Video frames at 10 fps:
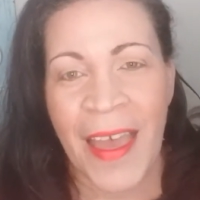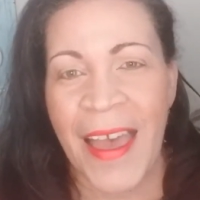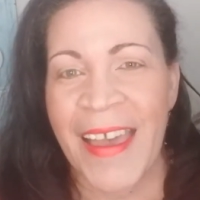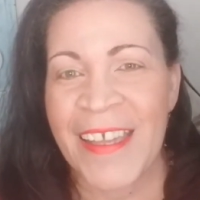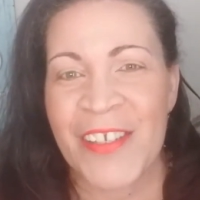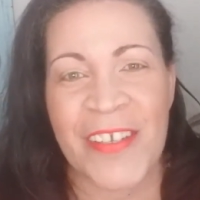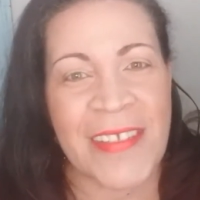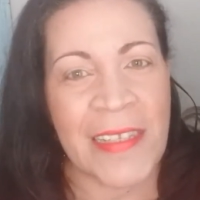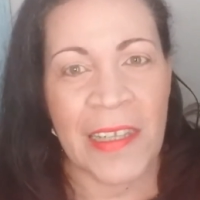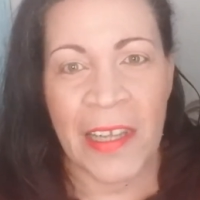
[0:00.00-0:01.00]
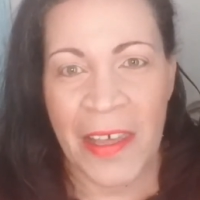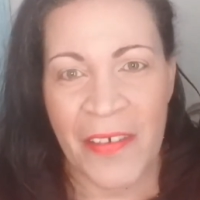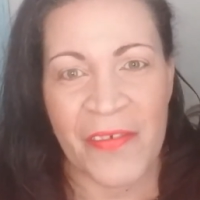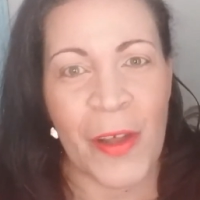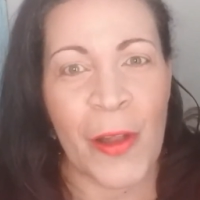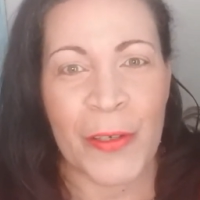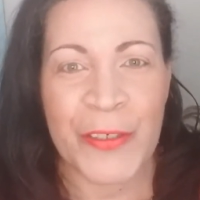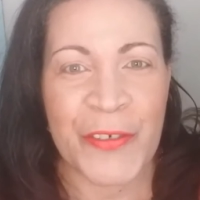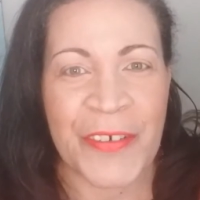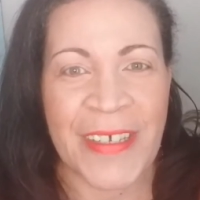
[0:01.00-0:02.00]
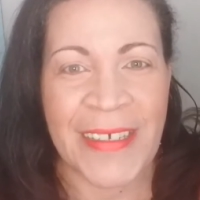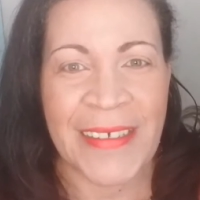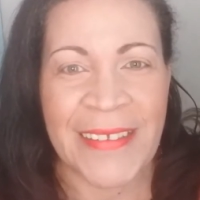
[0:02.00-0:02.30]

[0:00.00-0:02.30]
I just love Dollar Tree.